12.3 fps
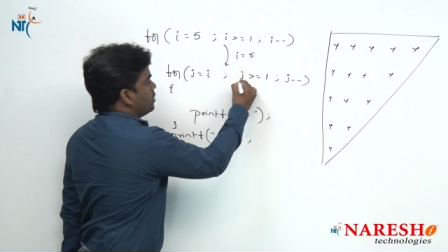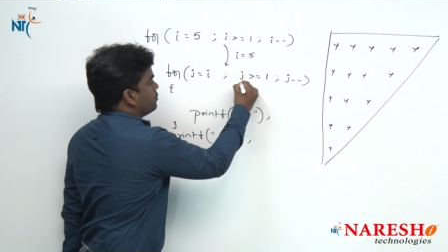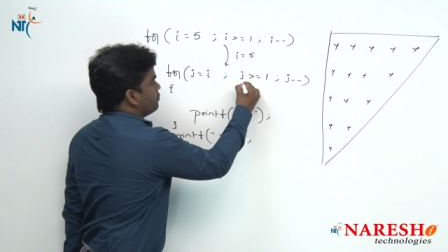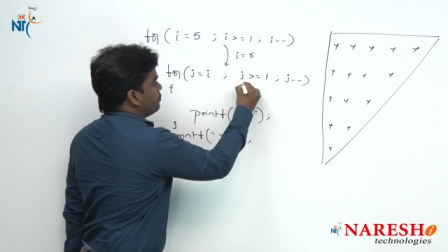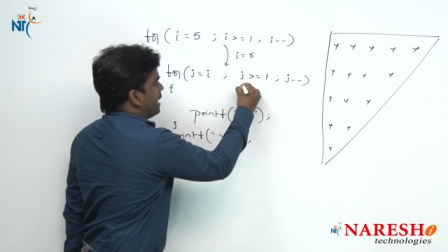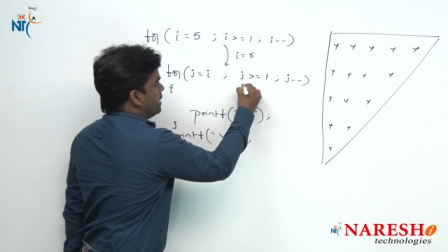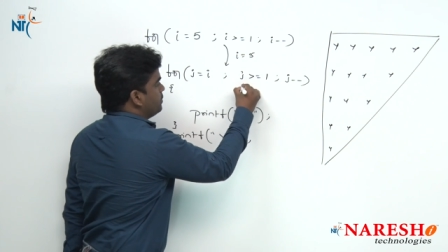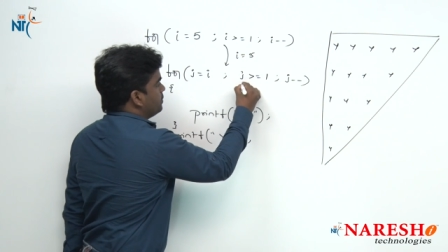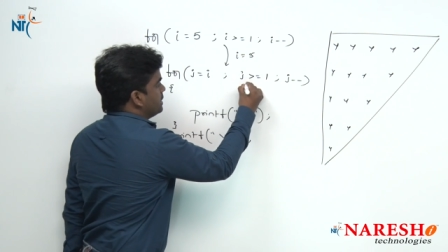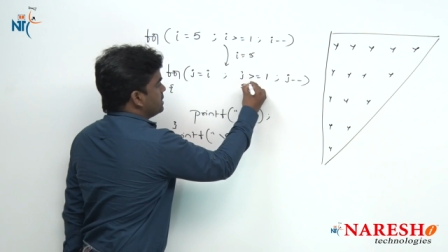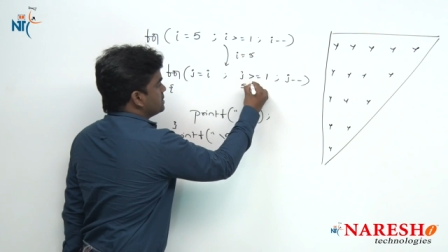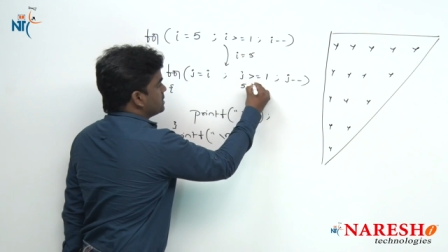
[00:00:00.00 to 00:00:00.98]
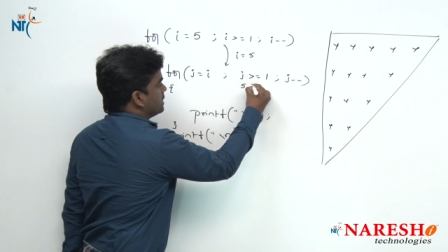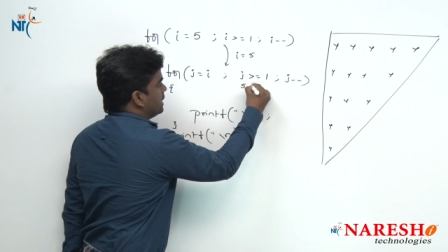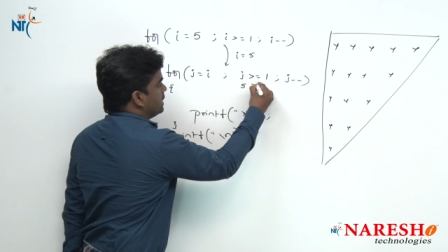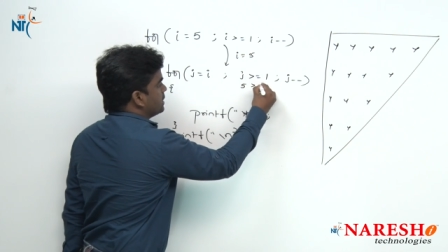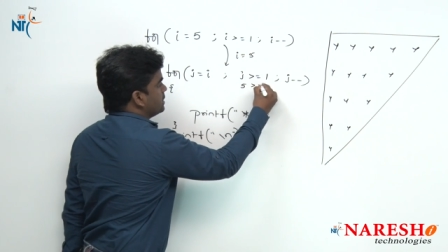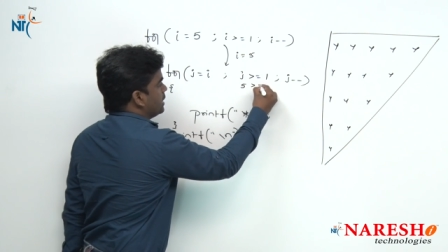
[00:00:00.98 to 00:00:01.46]
5 is
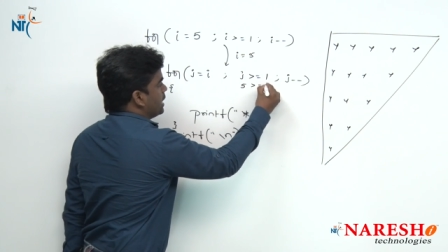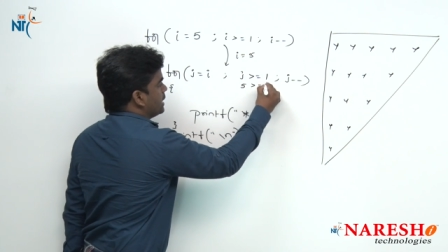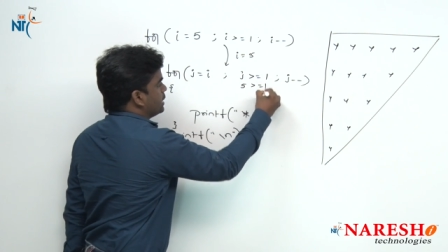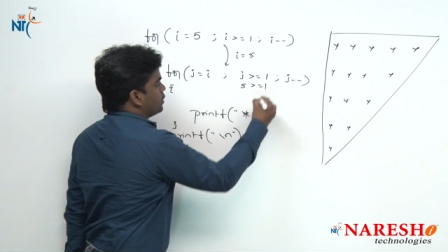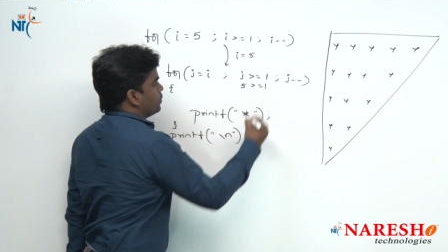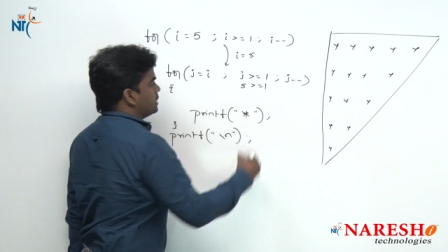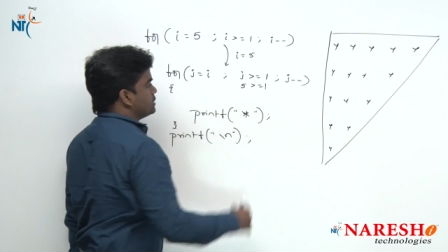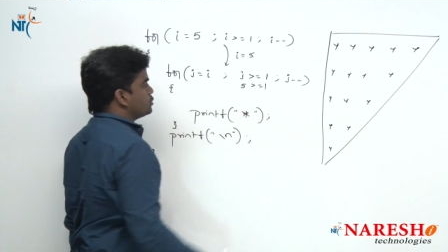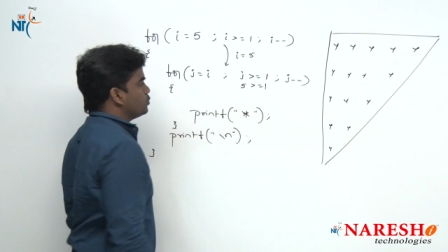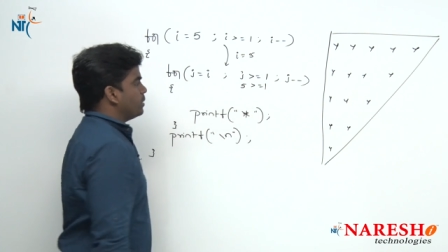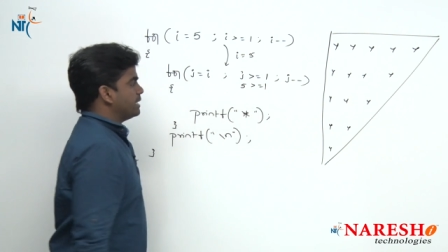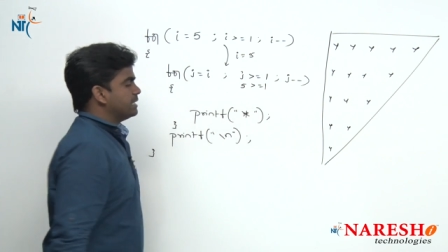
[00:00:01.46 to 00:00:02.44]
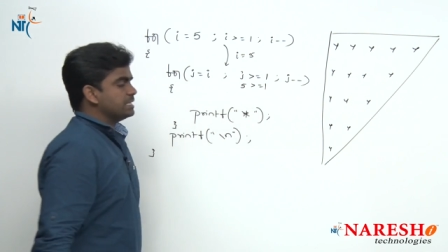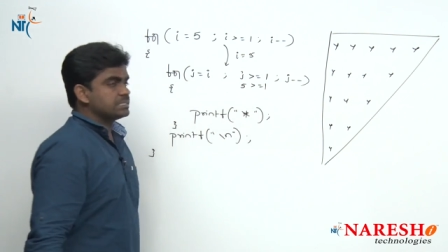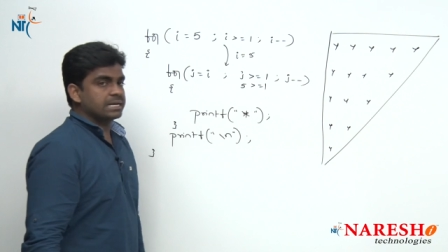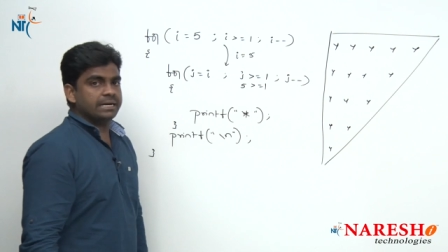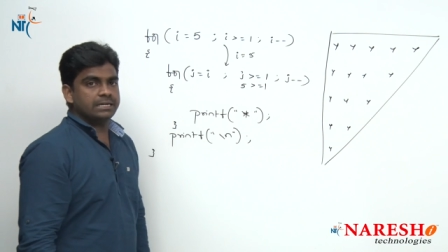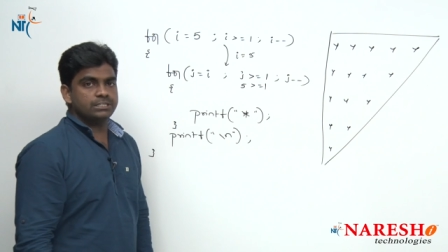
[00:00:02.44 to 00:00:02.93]
greater than or equals to 1, yes,
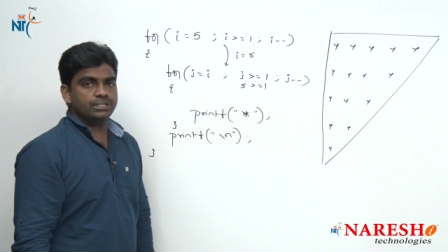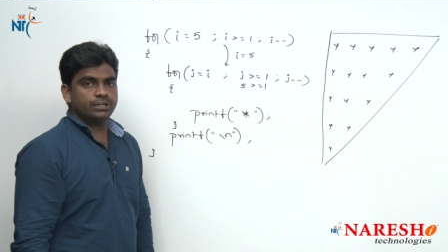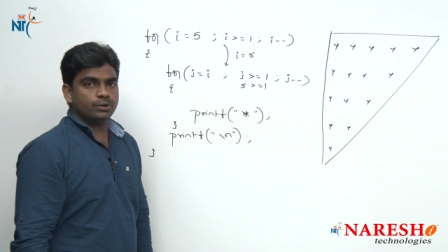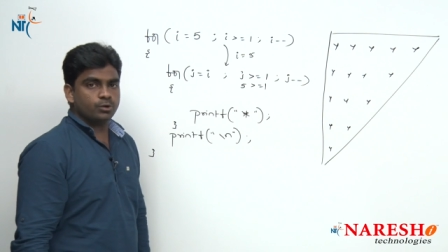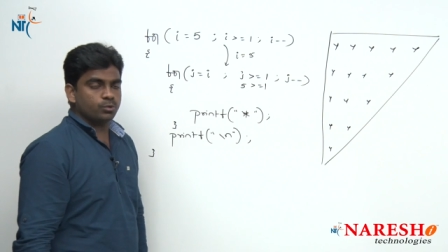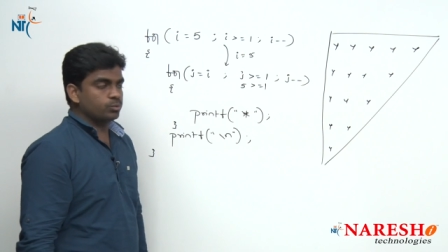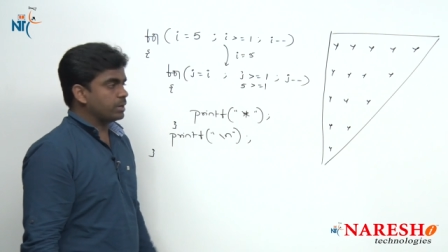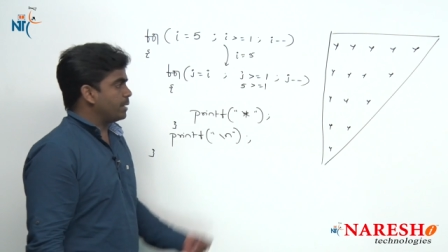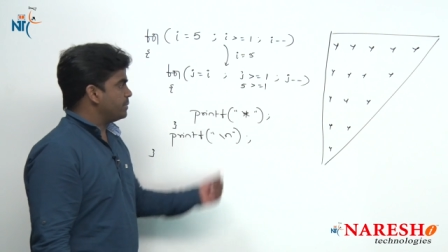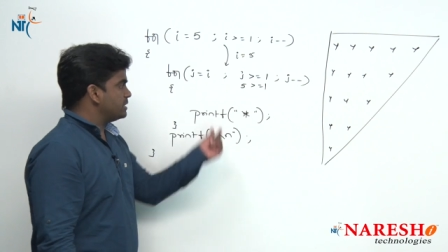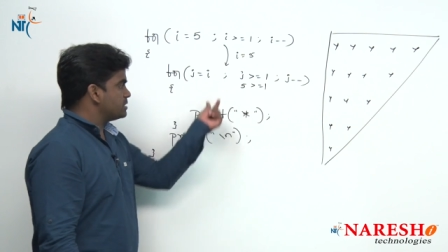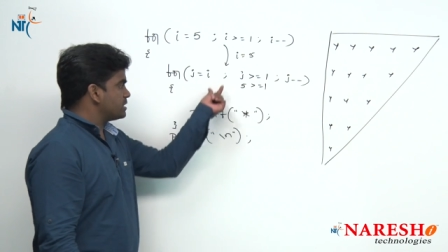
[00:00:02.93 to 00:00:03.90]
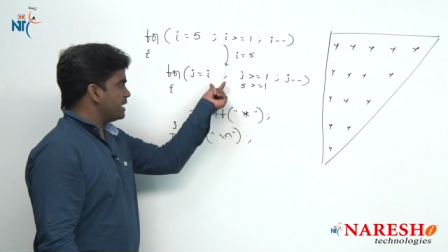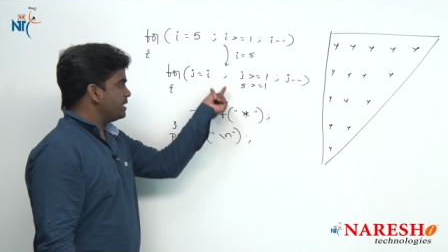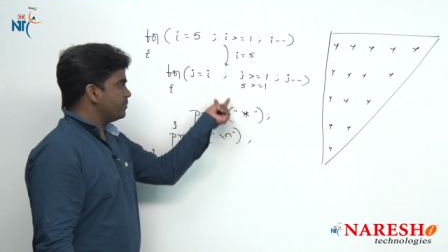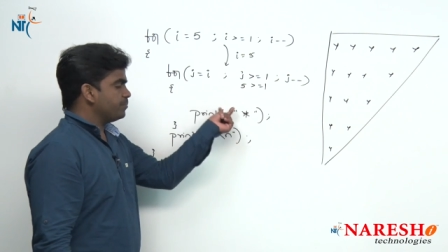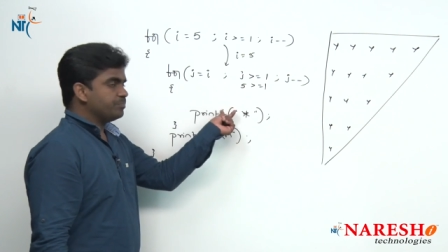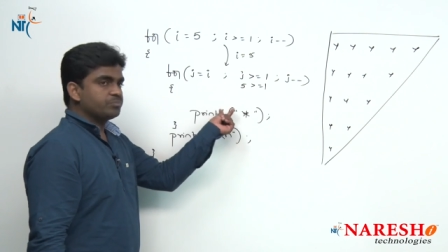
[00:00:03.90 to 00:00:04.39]
condition true, come
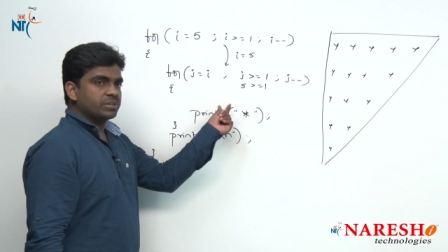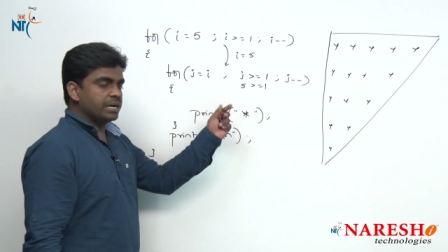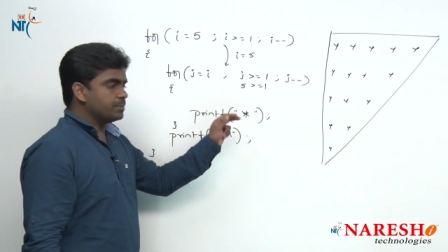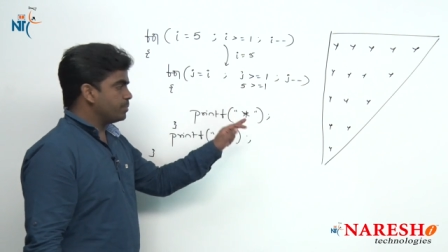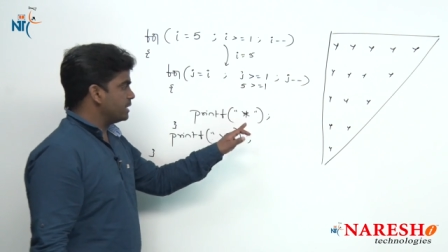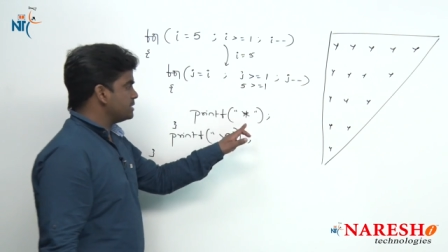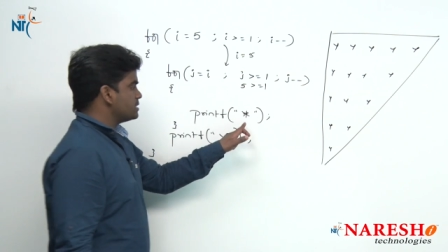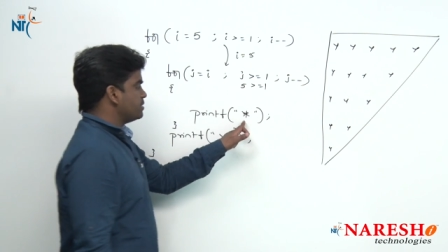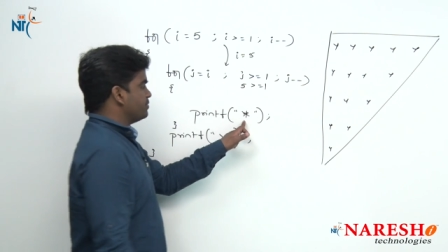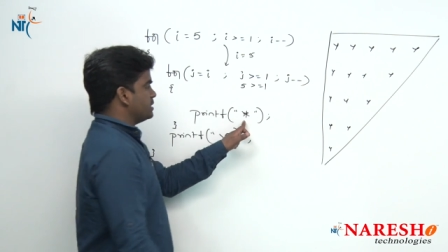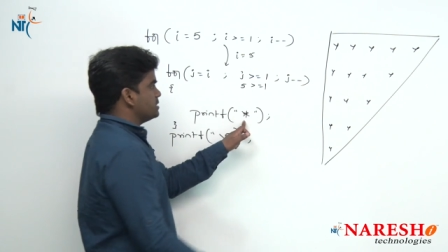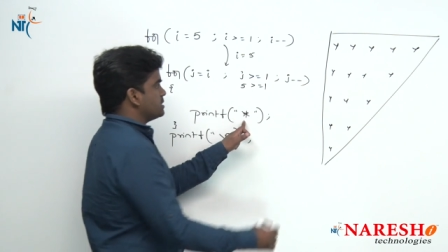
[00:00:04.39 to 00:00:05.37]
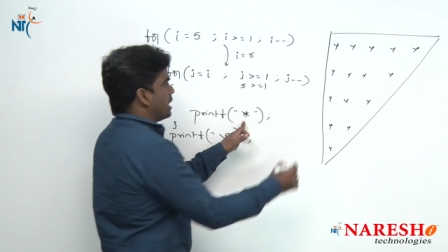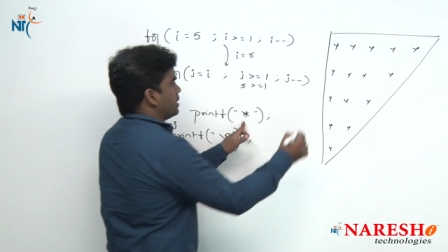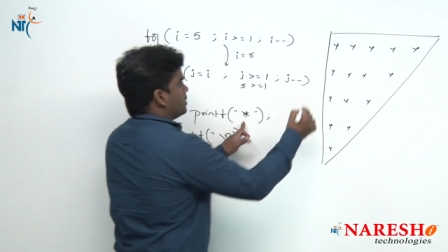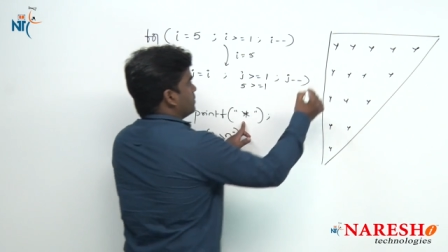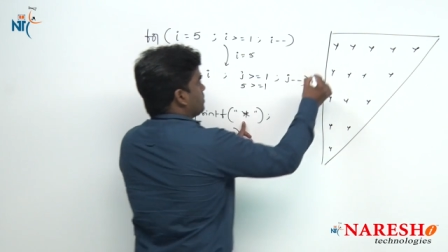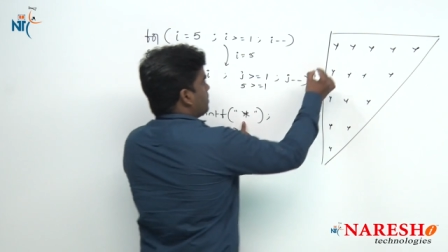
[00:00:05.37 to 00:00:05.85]
inside, it prints the first star.